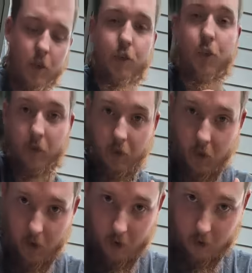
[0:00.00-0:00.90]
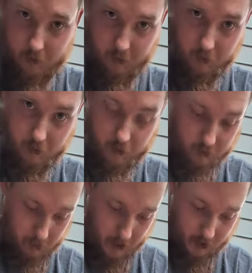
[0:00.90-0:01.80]
You can
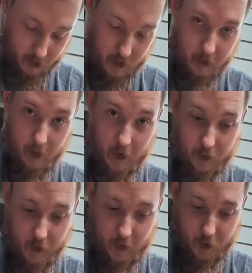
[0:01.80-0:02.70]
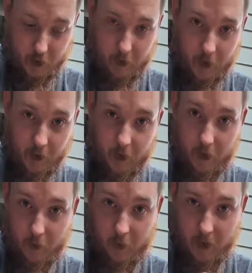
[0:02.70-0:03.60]
mess around and modify the cheap gear.
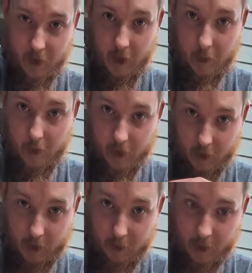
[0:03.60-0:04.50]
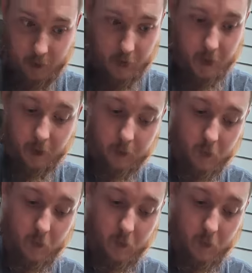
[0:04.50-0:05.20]
If you mess it up, it's not that big of a deal.